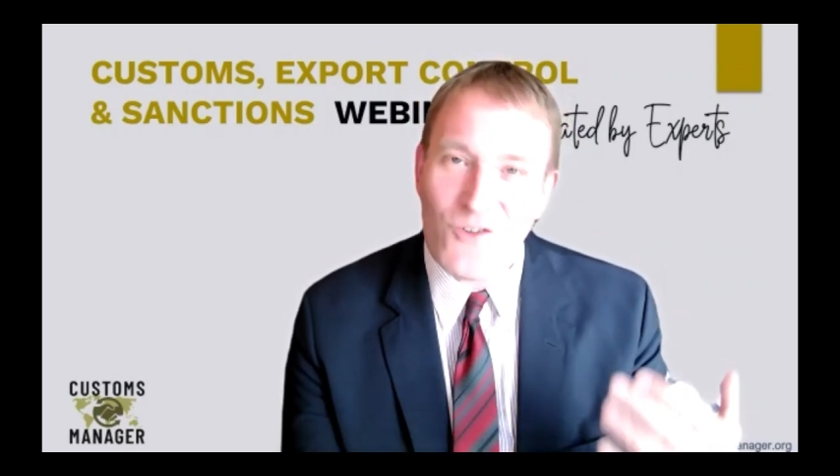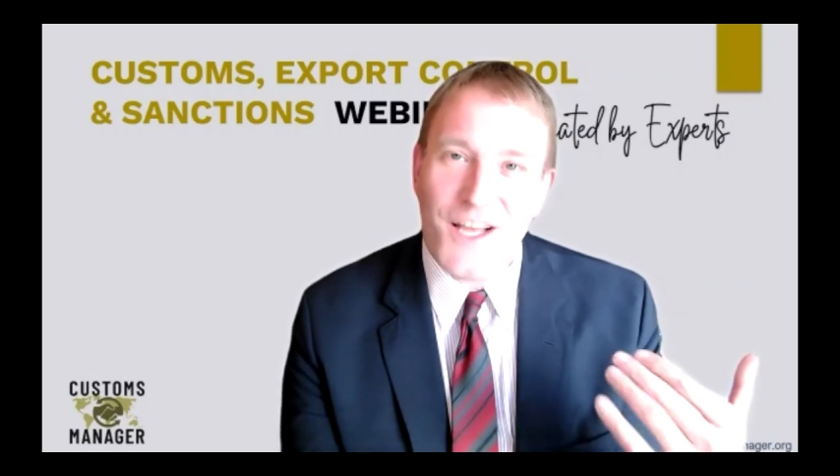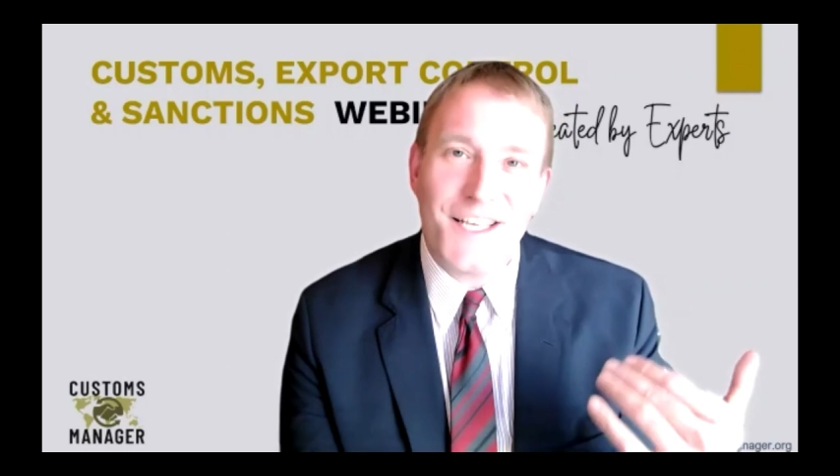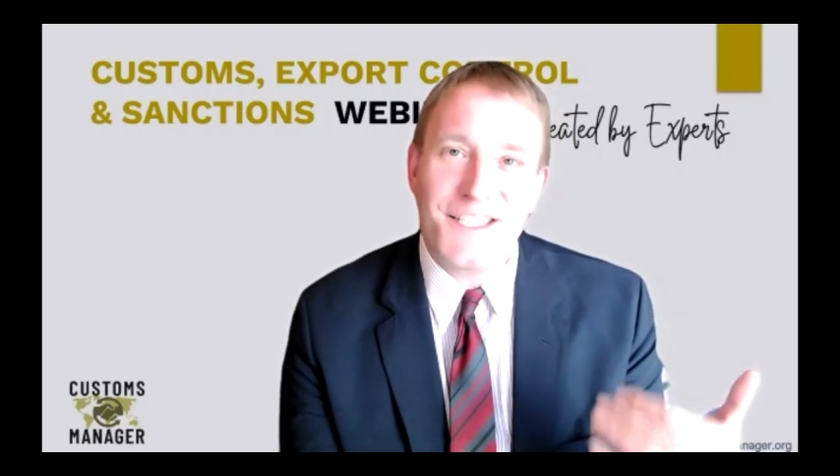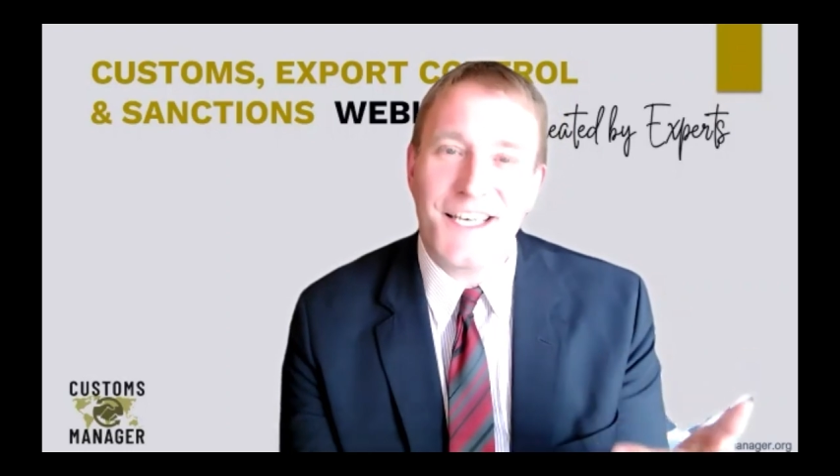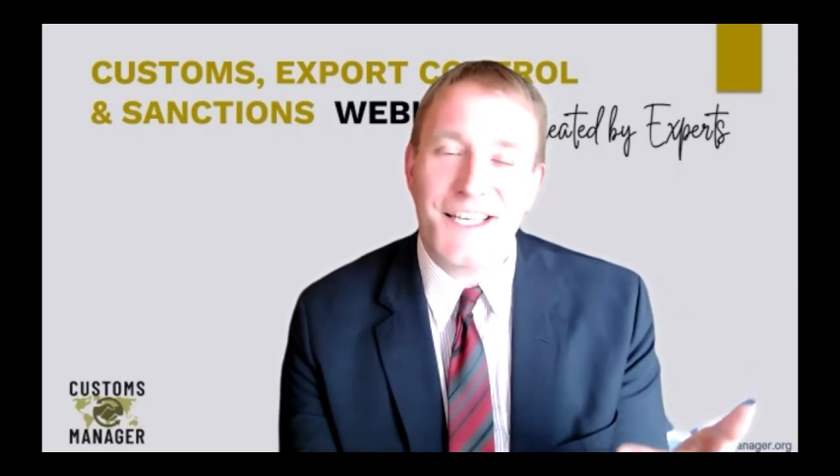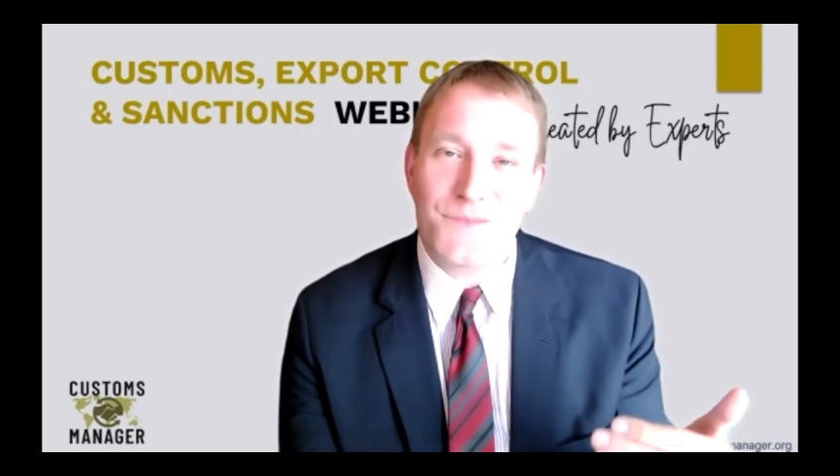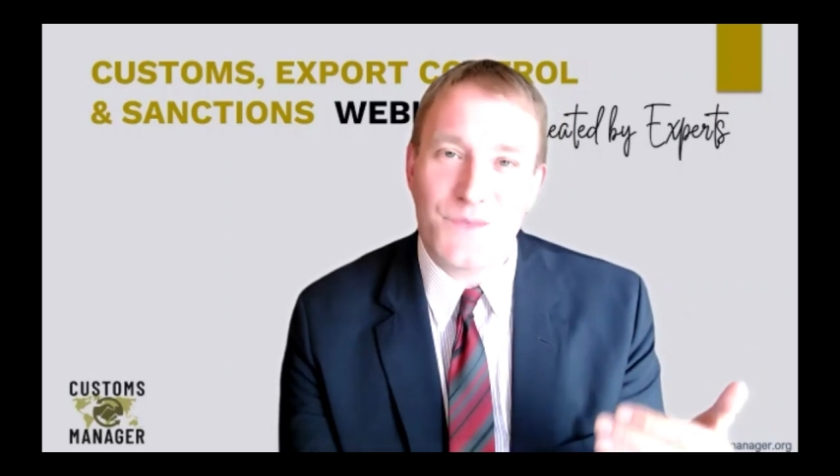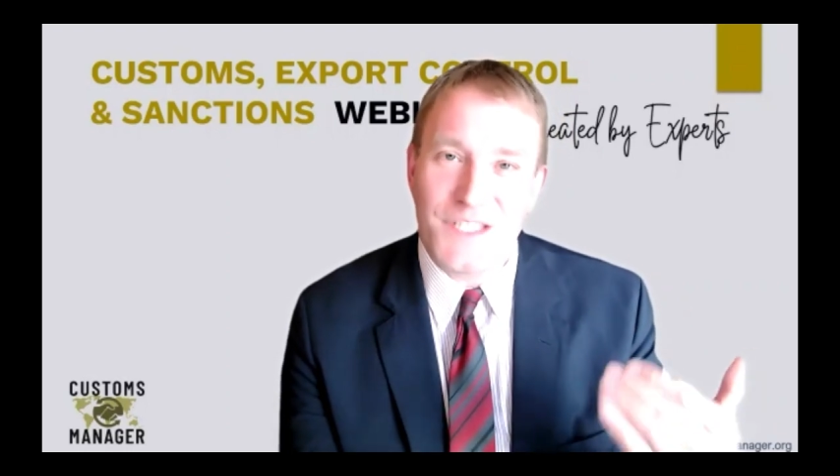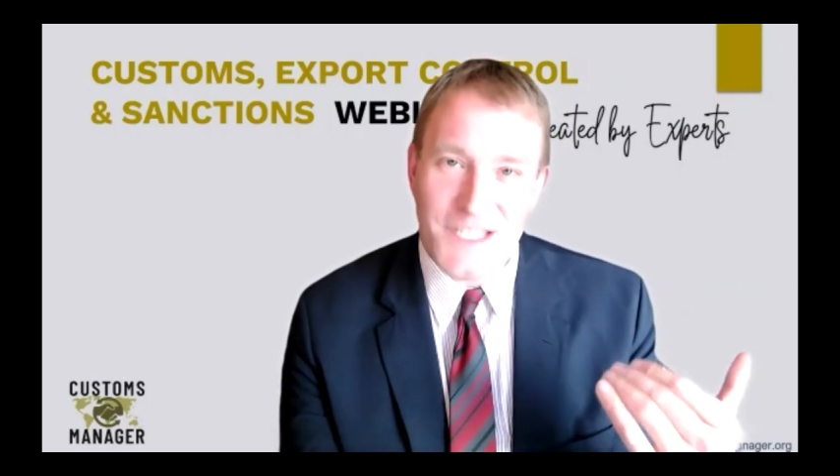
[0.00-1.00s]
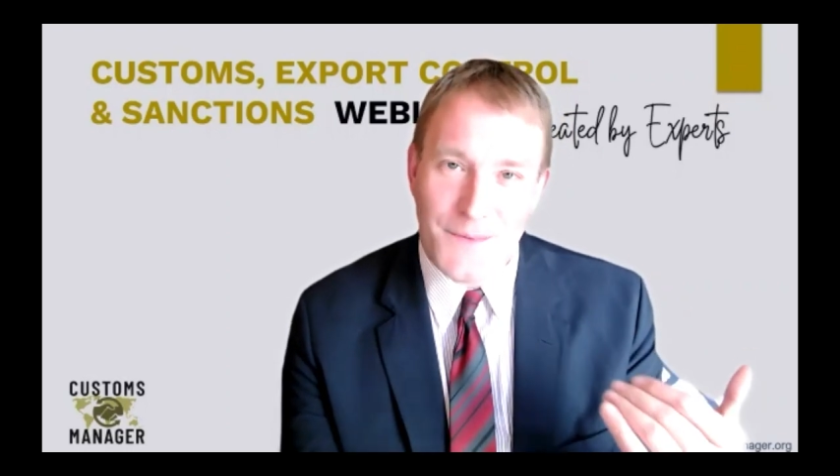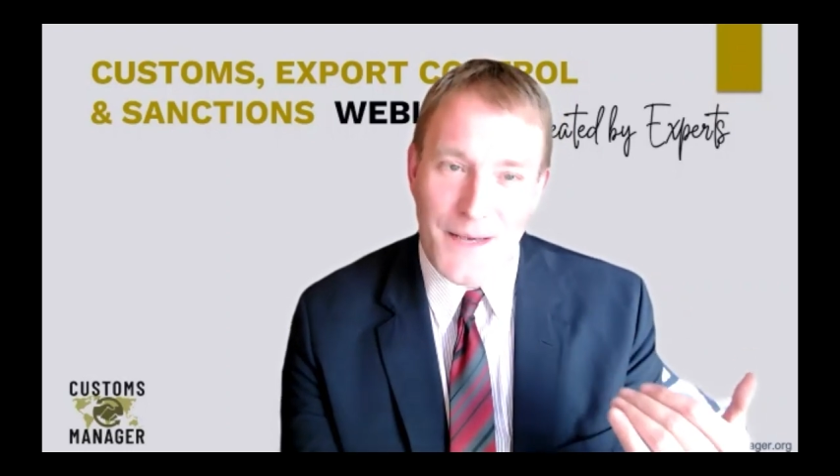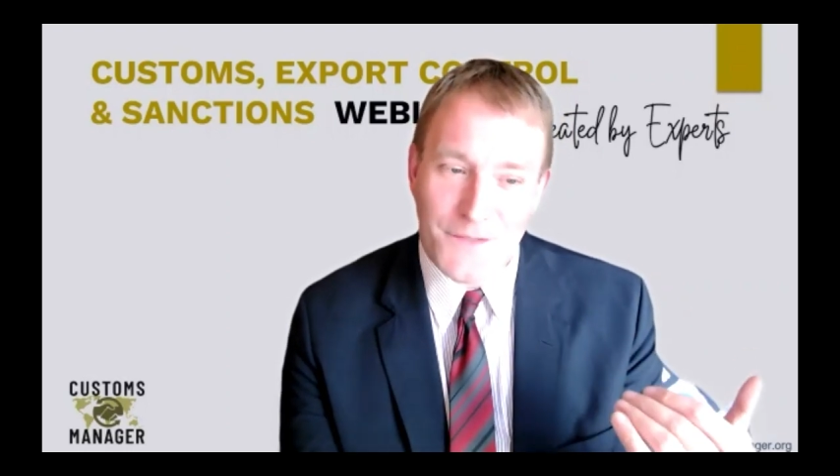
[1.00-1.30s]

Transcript: that interlinks with CBAM.